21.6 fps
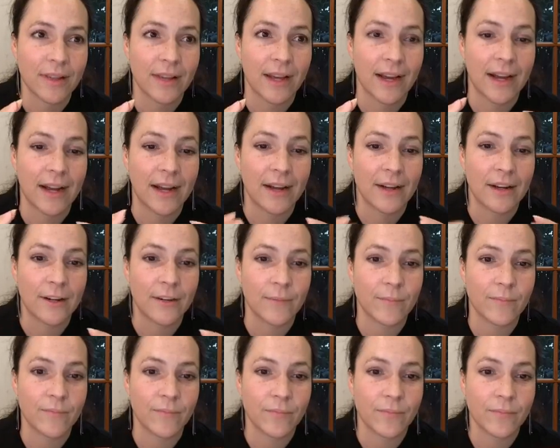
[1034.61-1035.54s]

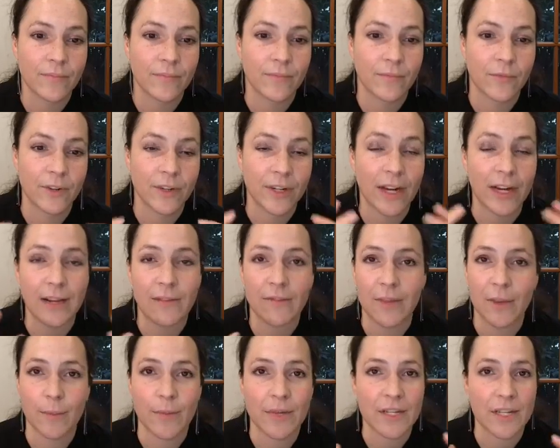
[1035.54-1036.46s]
well, not even
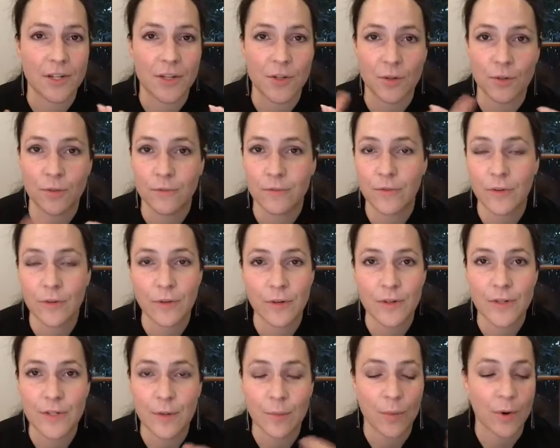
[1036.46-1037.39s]
the potential, voter
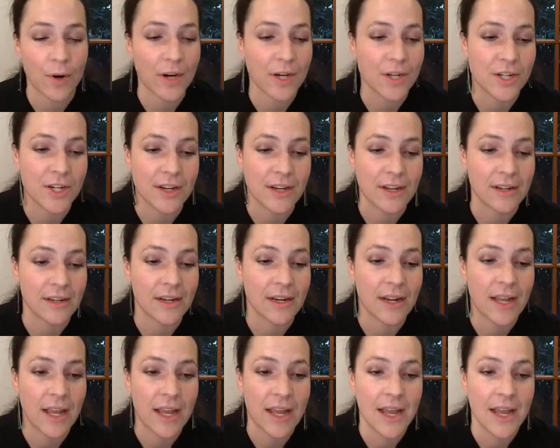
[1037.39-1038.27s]
suppression,